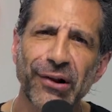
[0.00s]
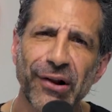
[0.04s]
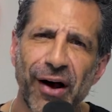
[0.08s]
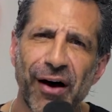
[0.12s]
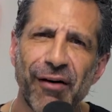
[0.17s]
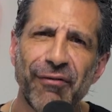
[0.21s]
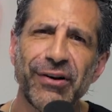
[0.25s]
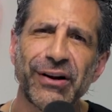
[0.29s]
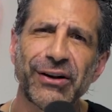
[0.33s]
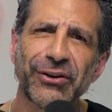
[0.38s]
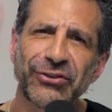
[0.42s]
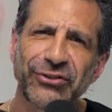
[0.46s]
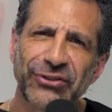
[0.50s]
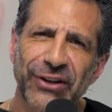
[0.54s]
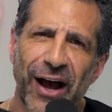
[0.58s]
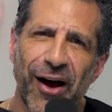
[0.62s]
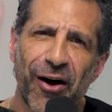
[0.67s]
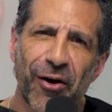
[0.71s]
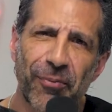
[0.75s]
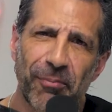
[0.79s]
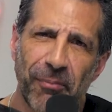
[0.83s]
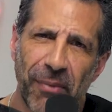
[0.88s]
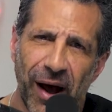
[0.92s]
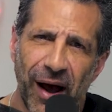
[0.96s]
love, and a
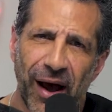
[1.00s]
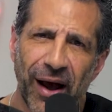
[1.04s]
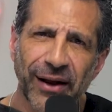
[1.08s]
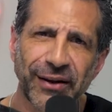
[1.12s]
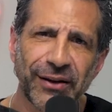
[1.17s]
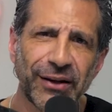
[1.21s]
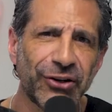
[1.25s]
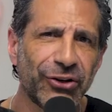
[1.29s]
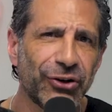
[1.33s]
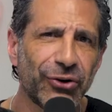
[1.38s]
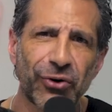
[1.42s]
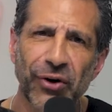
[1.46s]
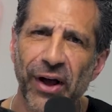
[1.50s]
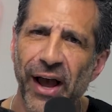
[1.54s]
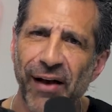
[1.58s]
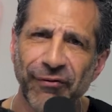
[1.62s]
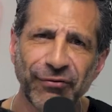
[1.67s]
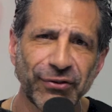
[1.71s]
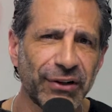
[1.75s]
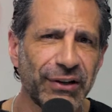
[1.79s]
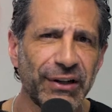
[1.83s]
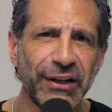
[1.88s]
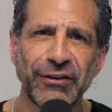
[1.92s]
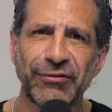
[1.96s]
sound mind, that you don't
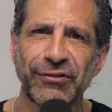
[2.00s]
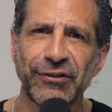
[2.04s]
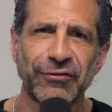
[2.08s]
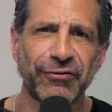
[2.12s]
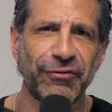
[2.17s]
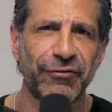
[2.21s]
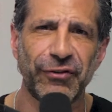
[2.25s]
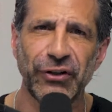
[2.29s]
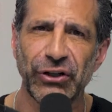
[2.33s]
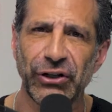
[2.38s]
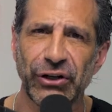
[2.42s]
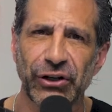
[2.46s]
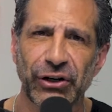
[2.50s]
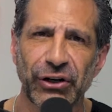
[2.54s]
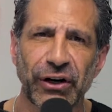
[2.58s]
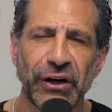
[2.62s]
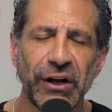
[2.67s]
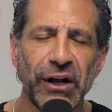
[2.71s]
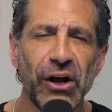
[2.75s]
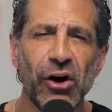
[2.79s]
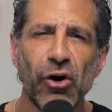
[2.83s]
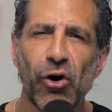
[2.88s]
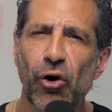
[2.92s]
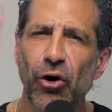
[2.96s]
have to live in fear
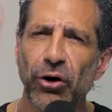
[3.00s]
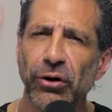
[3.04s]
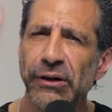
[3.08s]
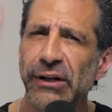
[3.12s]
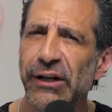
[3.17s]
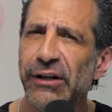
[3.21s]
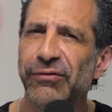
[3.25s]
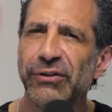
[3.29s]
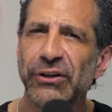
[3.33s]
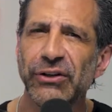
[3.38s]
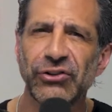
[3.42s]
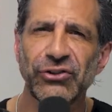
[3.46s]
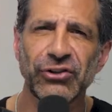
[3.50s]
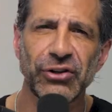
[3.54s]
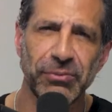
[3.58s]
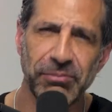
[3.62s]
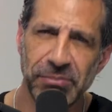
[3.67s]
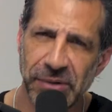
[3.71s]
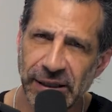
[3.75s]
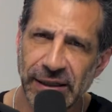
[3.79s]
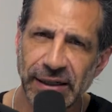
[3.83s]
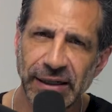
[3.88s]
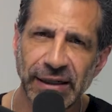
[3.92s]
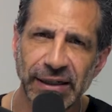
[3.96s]
or live in
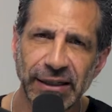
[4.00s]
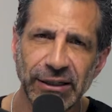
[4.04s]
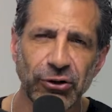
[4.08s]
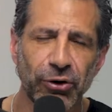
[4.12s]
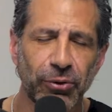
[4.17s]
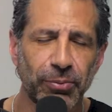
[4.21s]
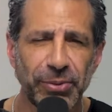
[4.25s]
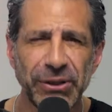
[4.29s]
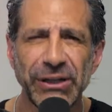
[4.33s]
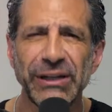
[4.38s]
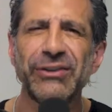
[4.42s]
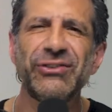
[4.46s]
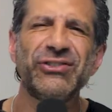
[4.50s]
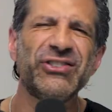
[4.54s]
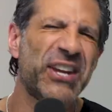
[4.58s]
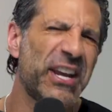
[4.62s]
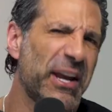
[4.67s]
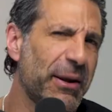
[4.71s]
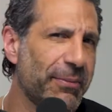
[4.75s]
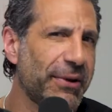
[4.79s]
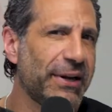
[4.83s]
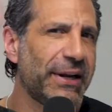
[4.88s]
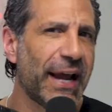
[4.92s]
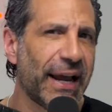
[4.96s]
timidity or be
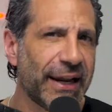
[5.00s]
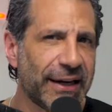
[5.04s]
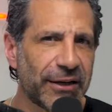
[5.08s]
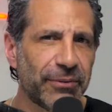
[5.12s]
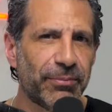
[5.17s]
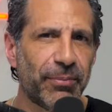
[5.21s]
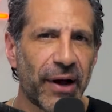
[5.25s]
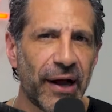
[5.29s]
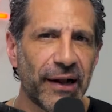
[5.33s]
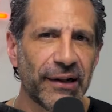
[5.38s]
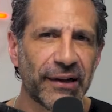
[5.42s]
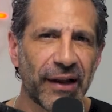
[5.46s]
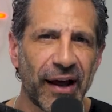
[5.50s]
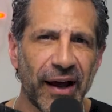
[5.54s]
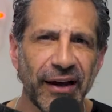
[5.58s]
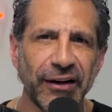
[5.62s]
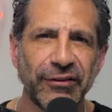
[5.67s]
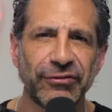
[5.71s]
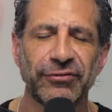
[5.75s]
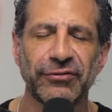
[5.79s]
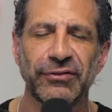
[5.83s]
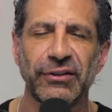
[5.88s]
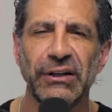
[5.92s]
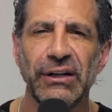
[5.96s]
intimidated by
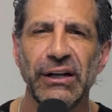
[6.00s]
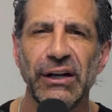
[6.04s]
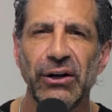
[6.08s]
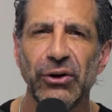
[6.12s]
life.